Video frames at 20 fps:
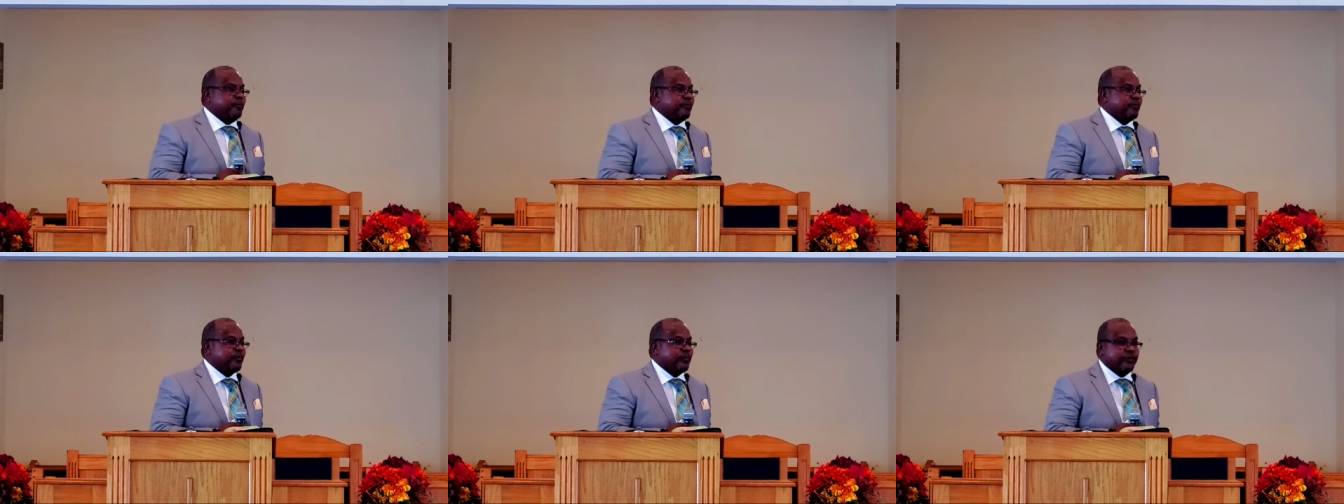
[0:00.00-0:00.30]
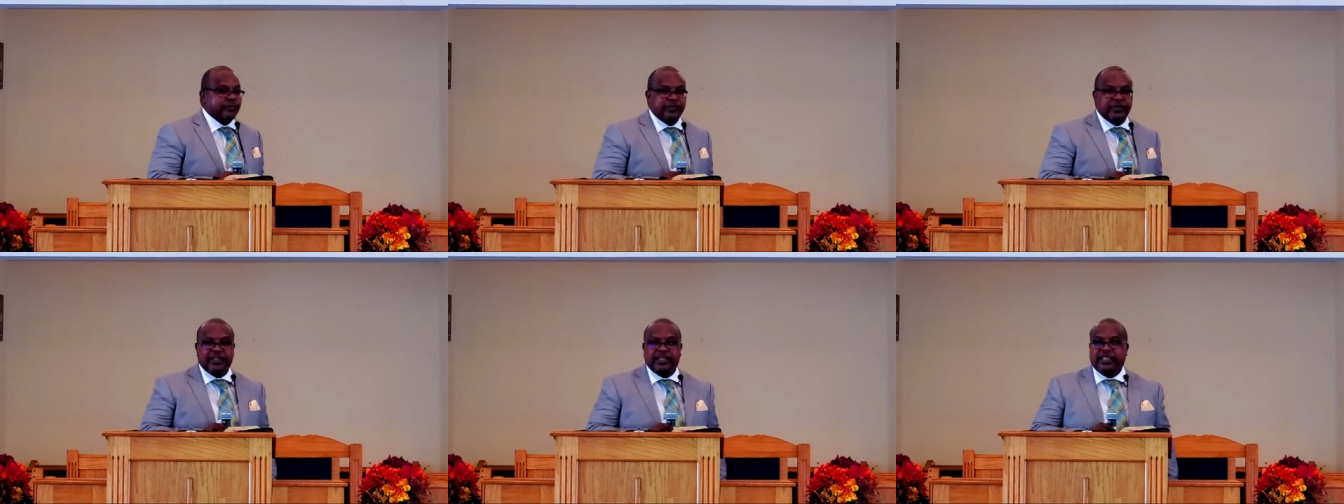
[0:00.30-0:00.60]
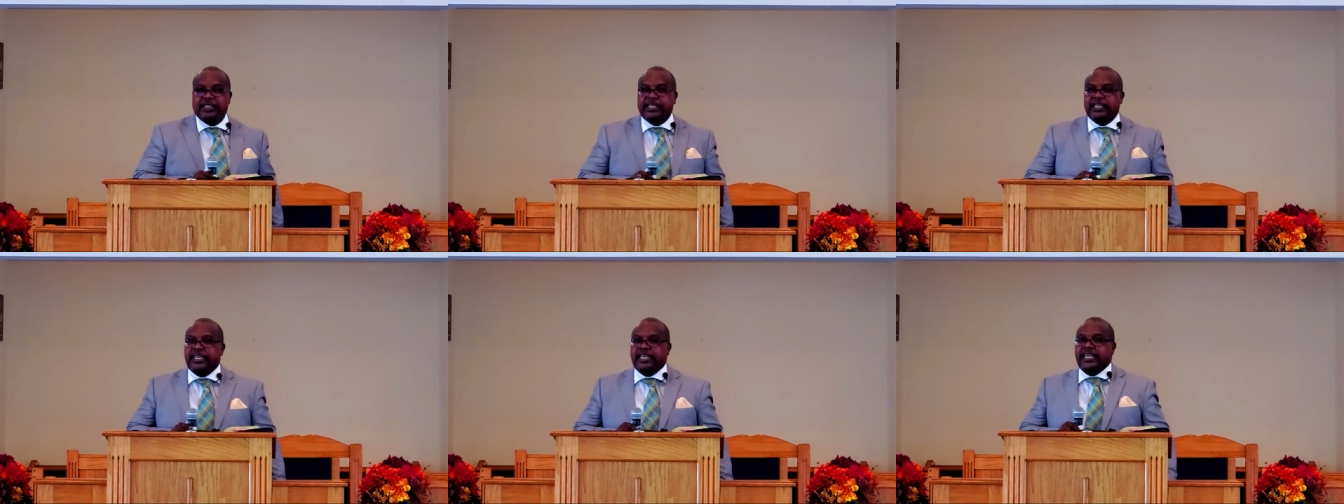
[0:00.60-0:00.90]
My
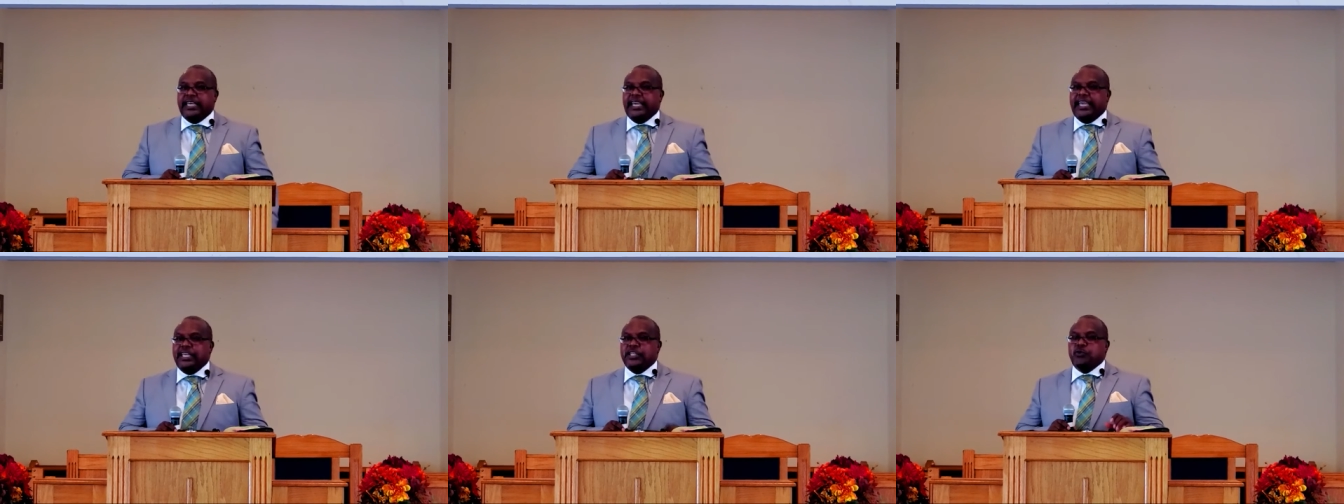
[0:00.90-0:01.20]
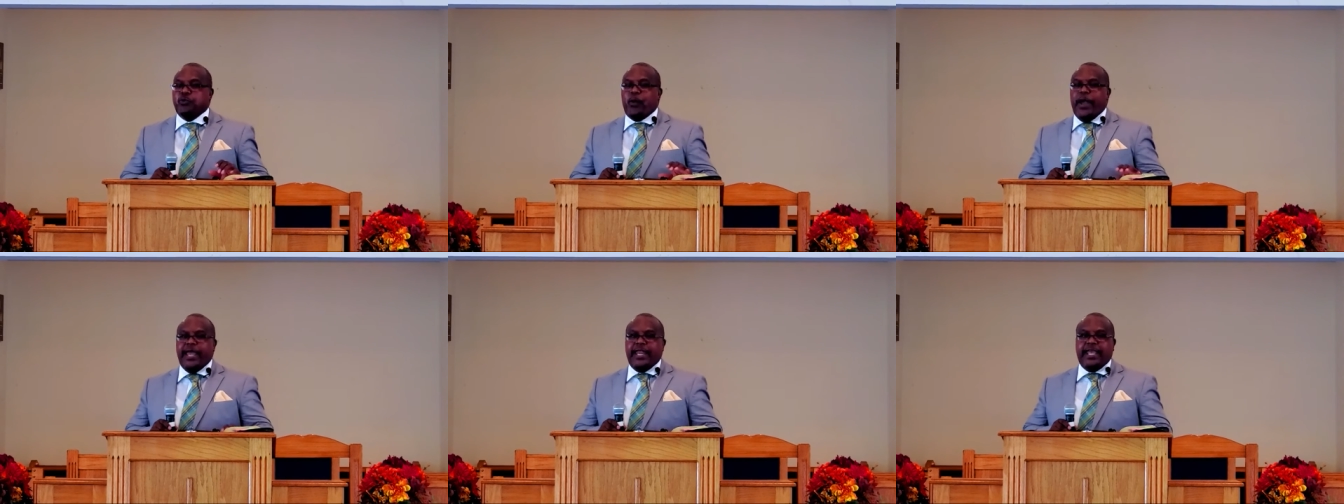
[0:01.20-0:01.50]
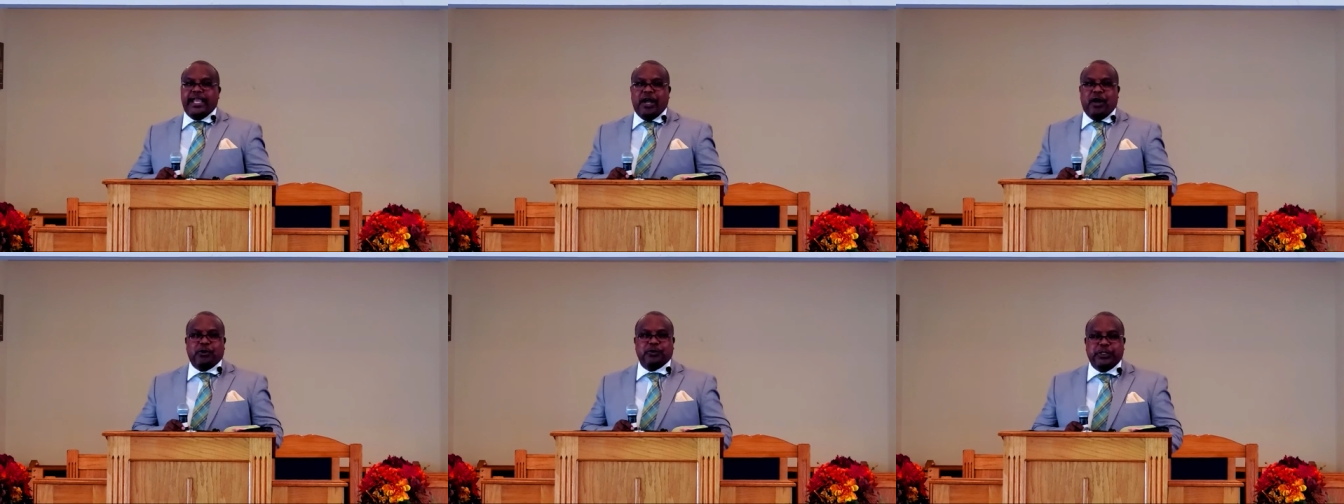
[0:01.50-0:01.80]
God. He's
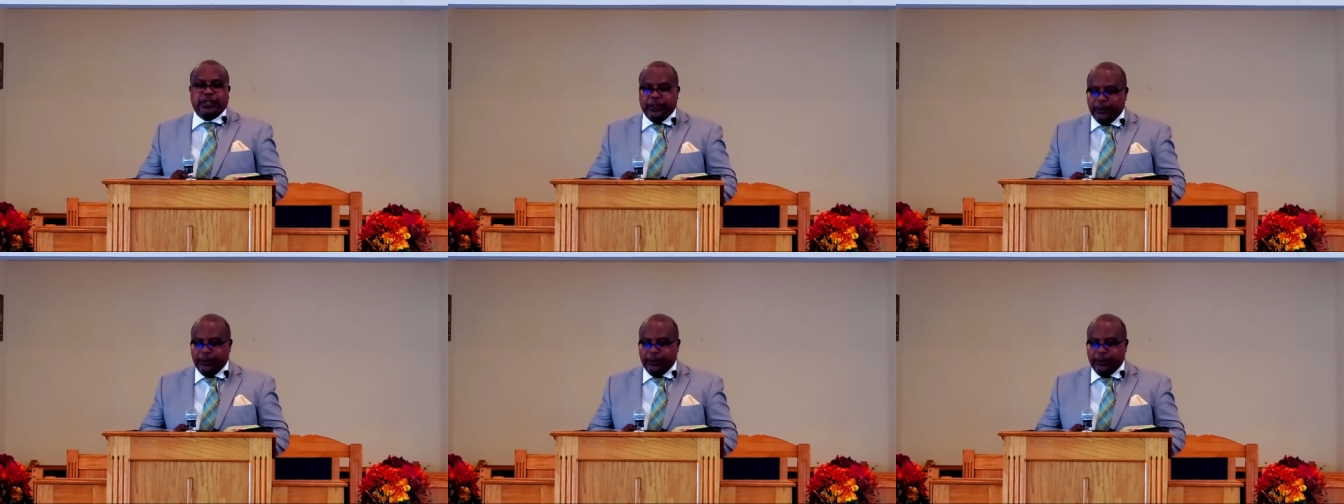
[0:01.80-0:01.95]
waiting on